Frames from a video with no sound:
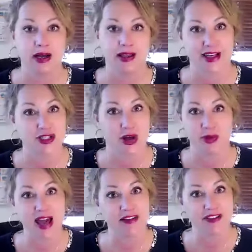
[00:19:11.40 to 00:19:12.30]
That is all
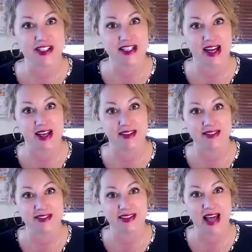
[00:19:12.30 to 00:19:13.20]
we have for today.
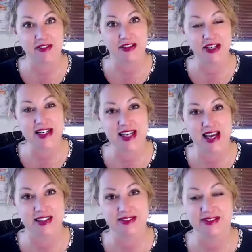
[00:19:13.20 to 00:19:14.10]
Have a great
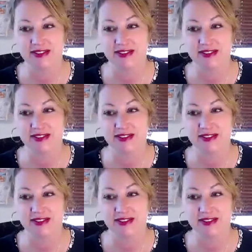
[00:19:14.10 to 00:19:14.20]
day.